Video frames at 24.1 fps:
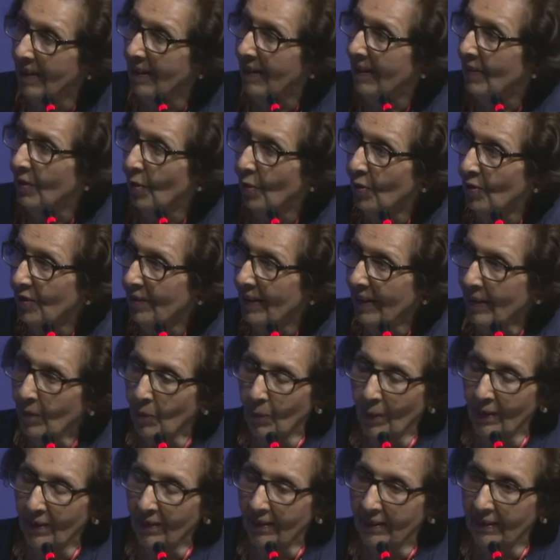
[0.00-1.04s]
you're saying
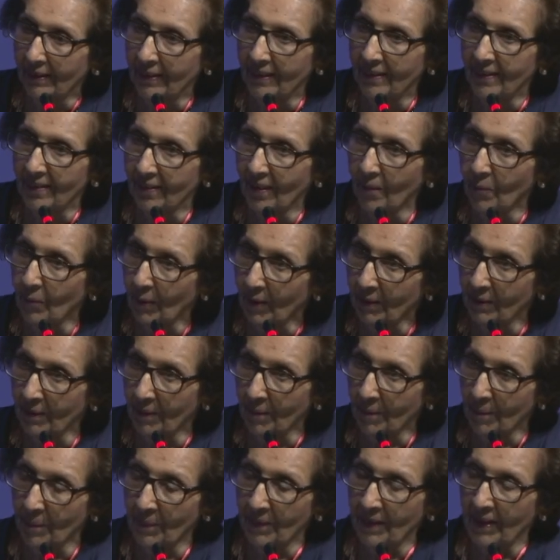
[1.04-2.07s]
one thing and someone
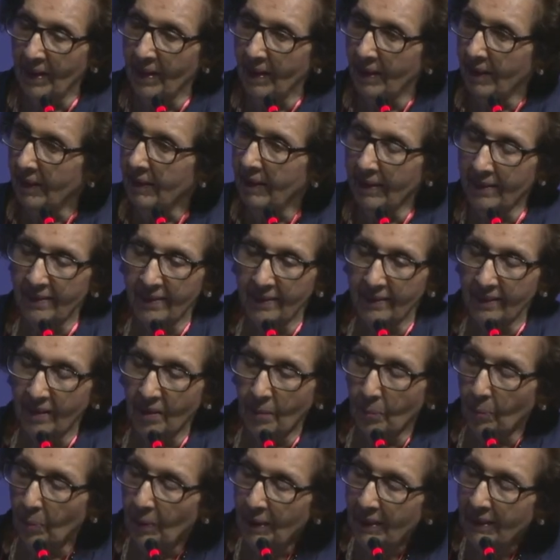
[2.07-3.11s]
gets it
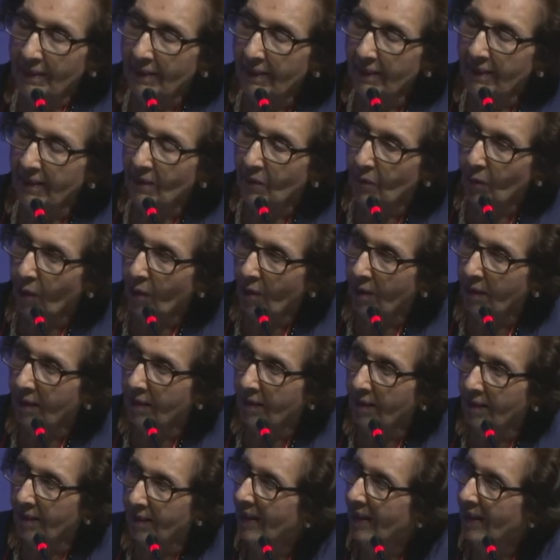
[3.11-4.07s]
completely wrong.